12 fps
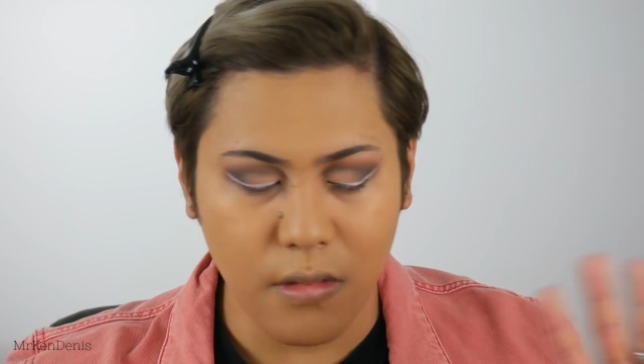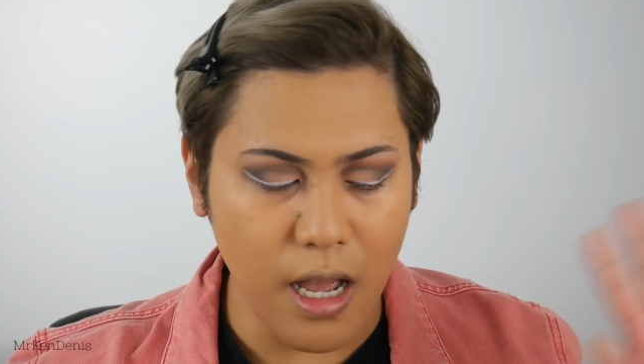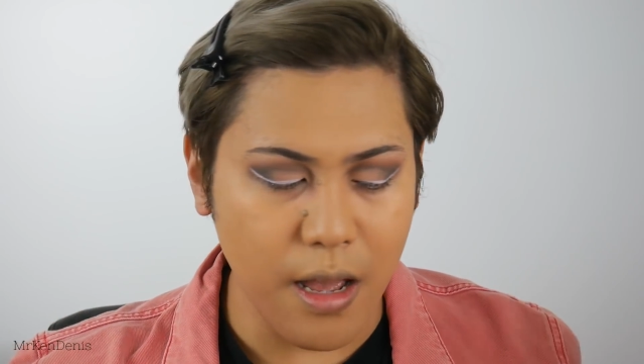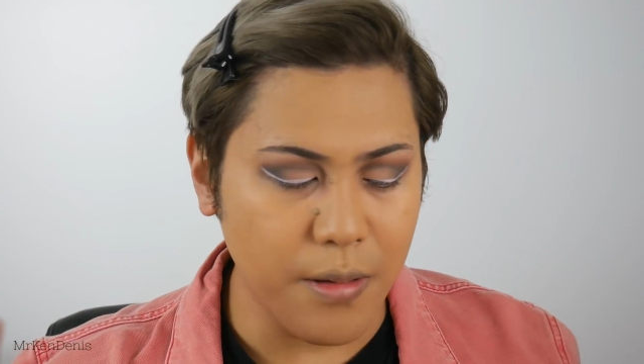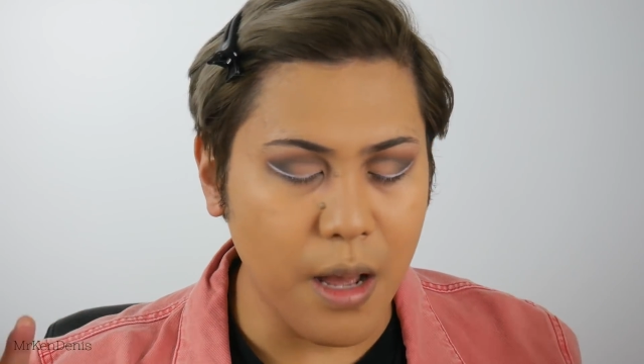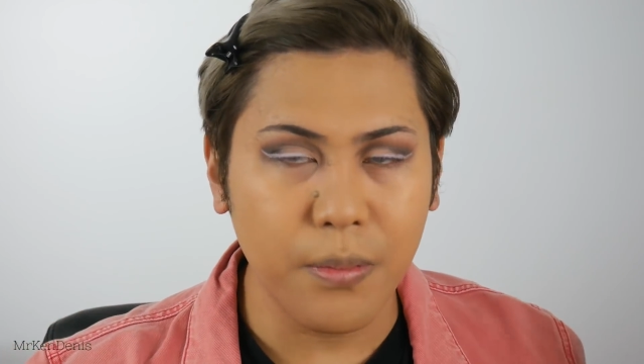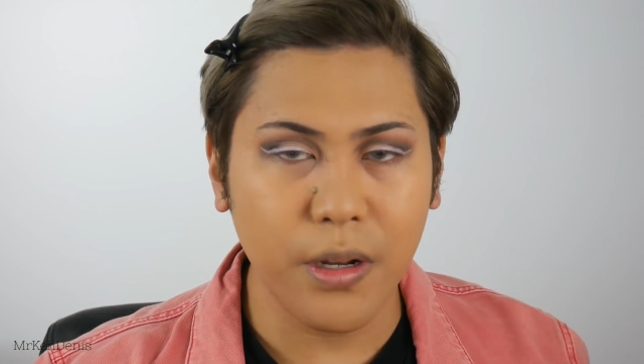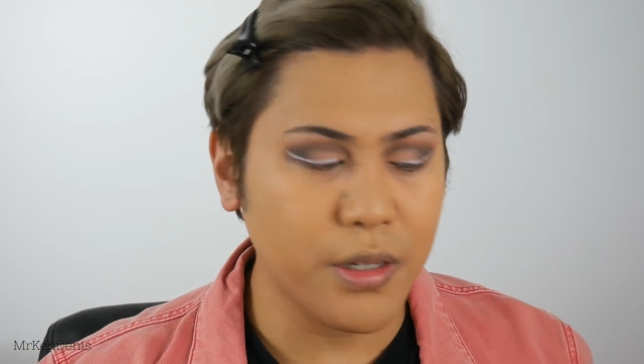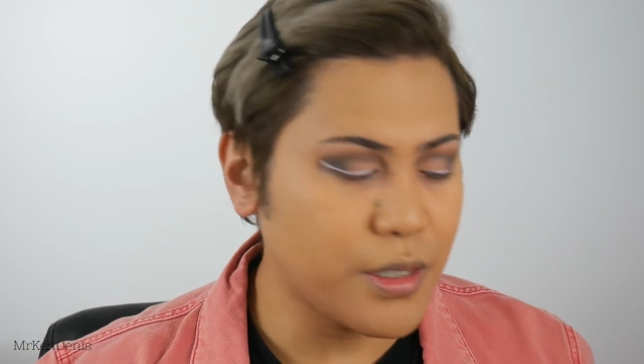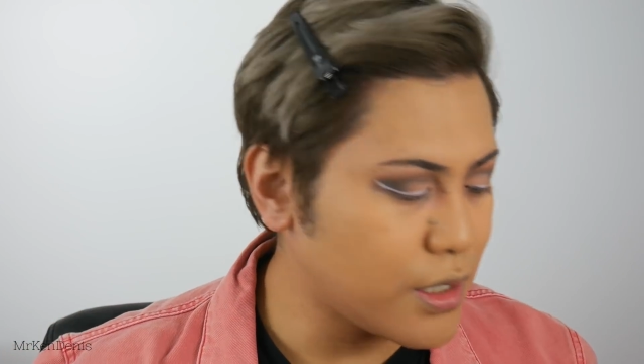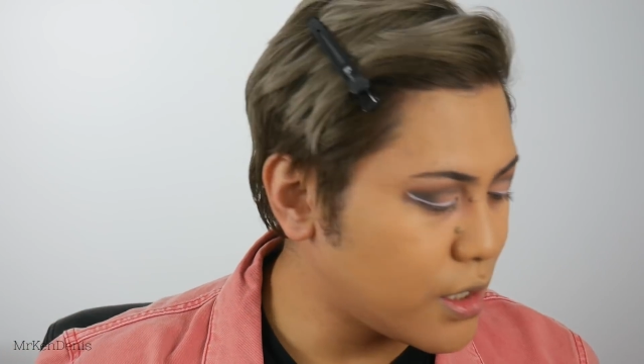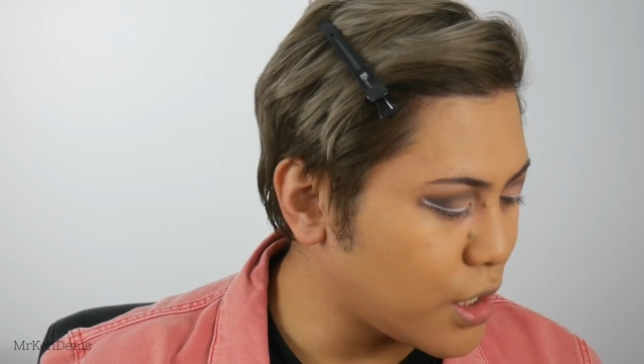
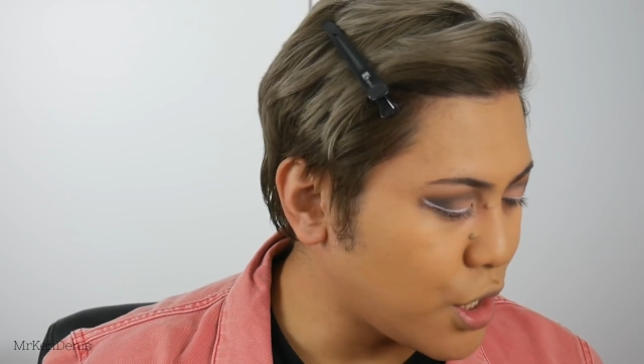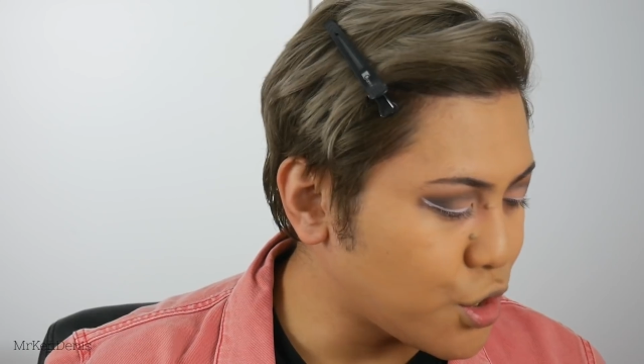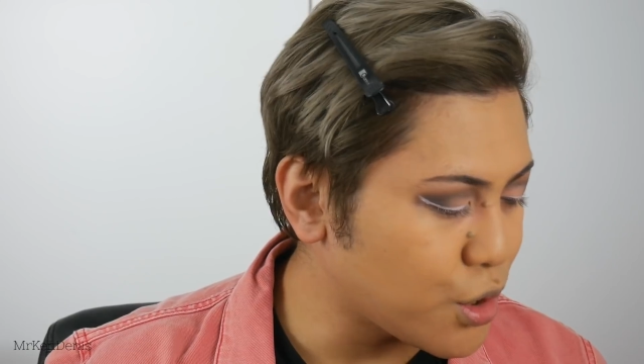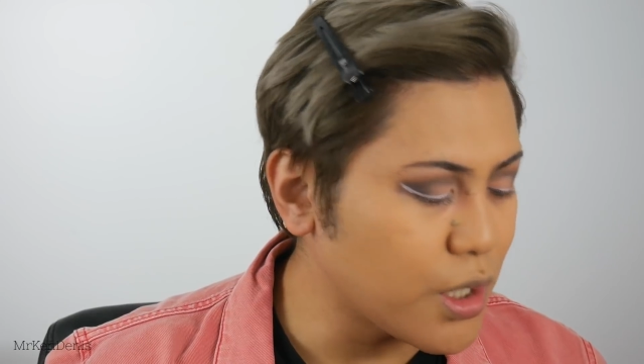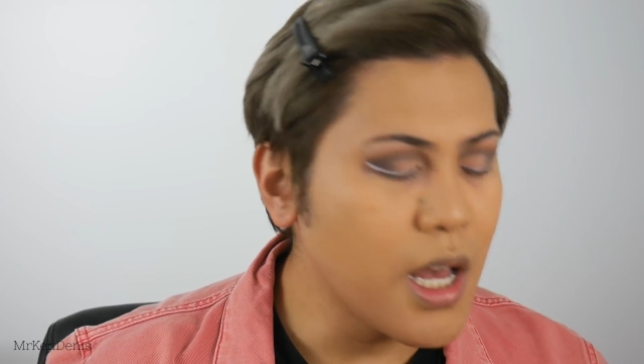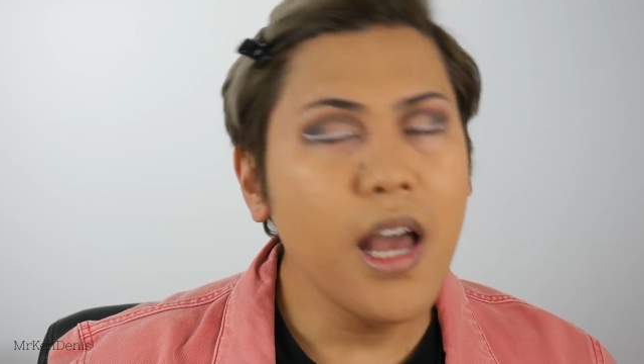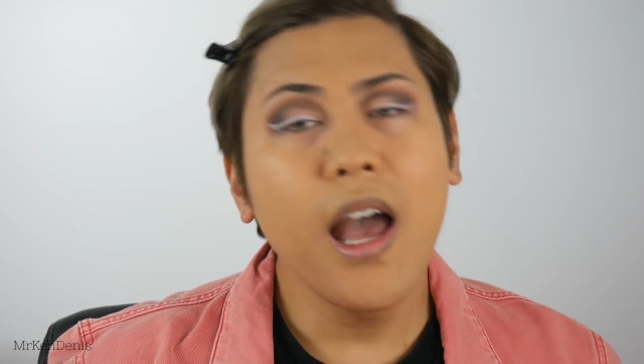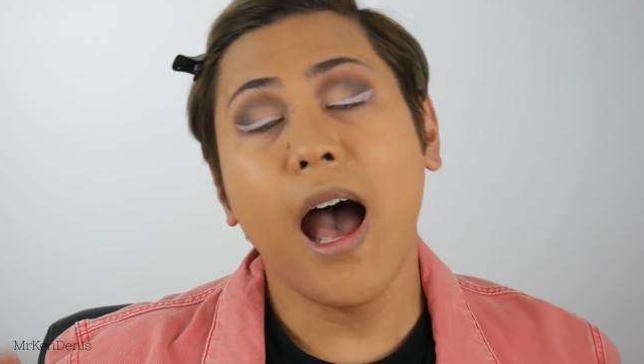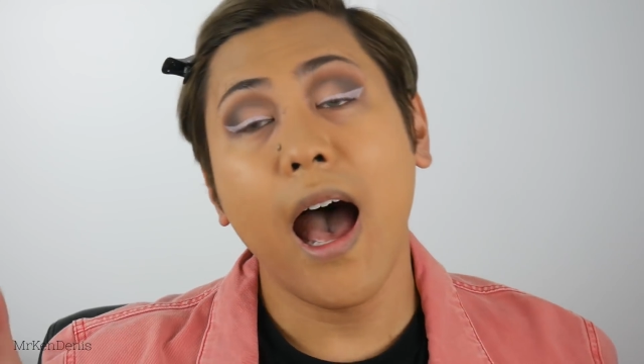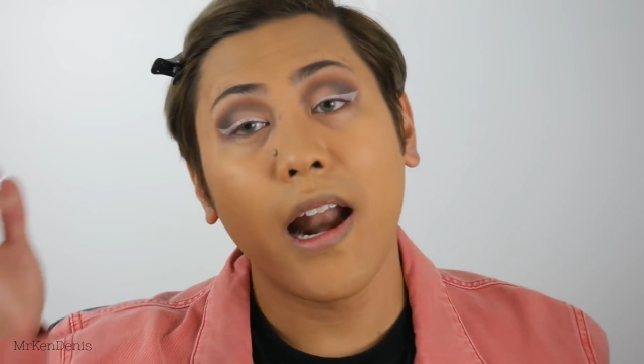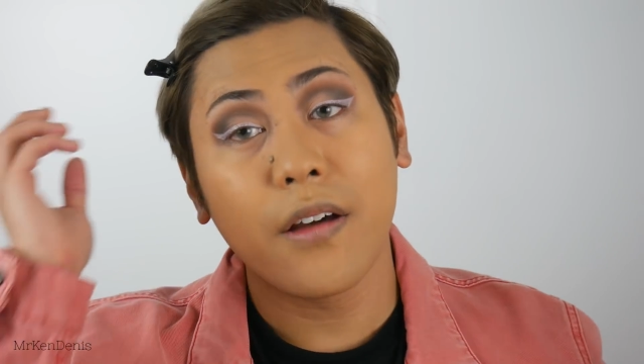upload schedule, and